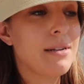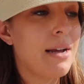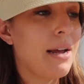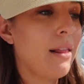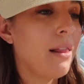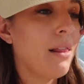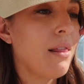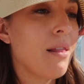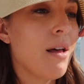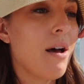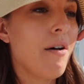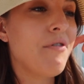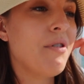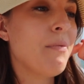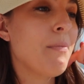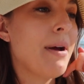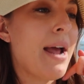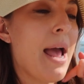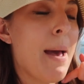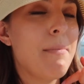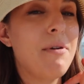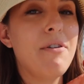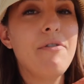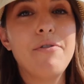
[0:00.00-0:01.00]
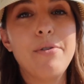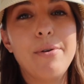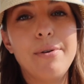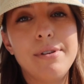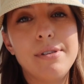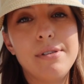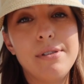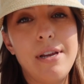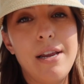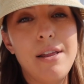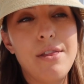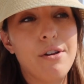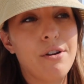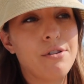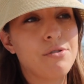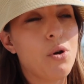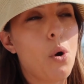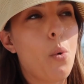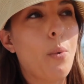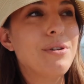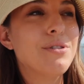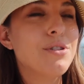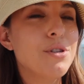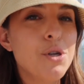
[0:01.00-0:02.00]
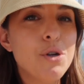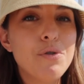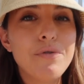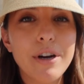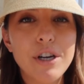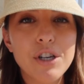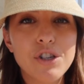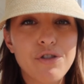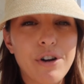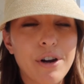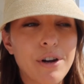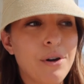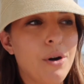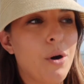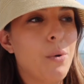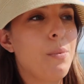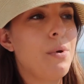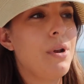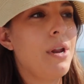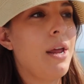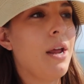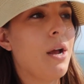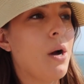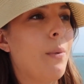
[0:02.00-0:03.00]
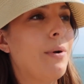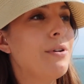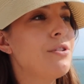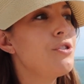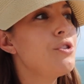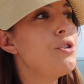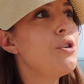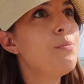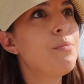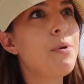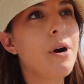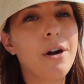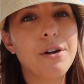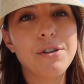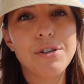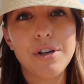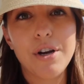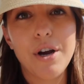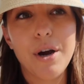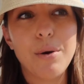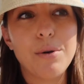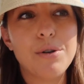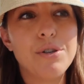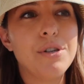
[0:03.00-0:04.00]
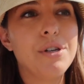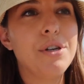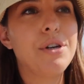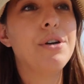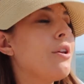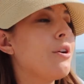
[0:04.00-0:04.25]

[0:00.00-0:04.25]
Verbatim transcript: I love the Miami food scene. There's always a new restaurant opening, always a new bar to go to.